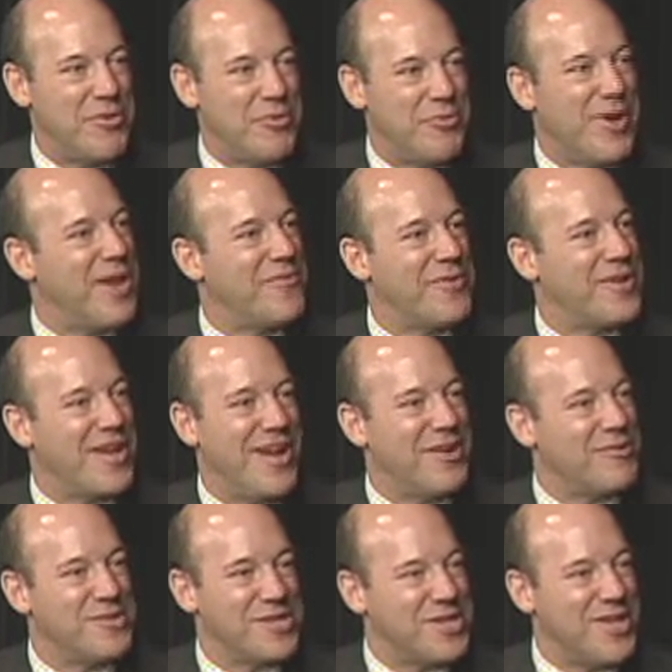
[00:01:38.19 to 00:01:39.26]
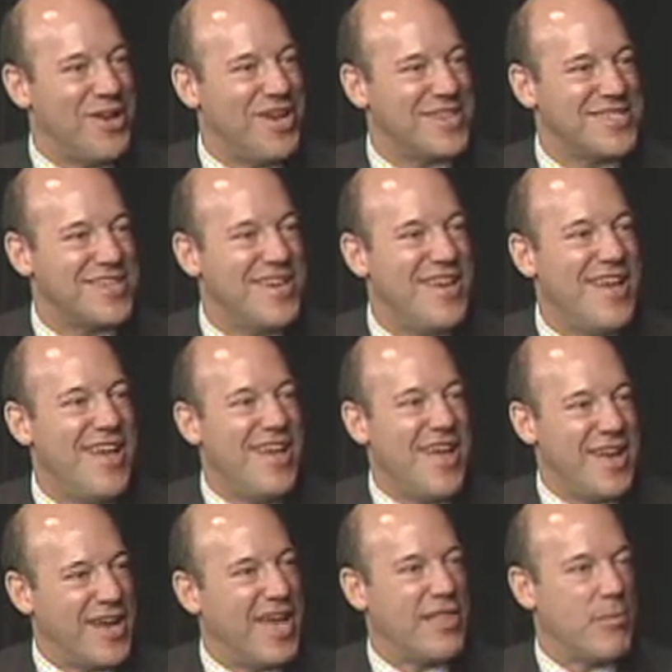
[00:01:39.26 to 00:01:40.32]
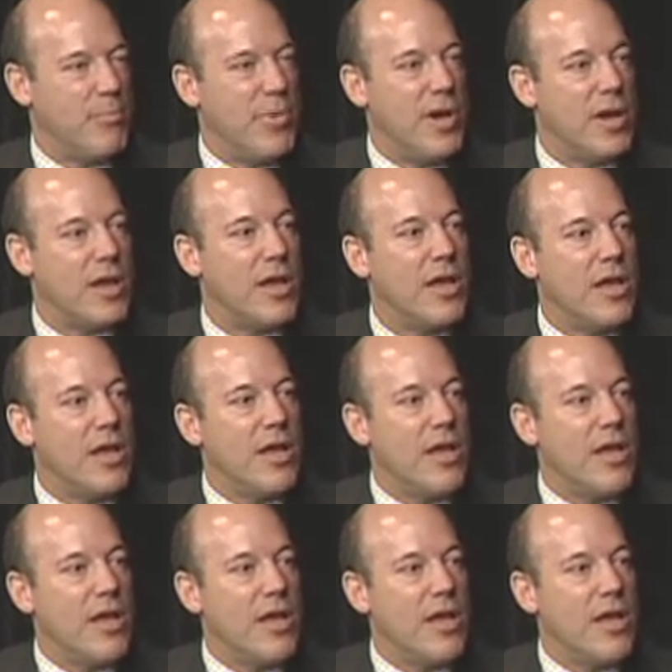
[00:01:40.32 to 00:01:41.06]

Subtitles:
who ran for Congress and lost, and I got the bug.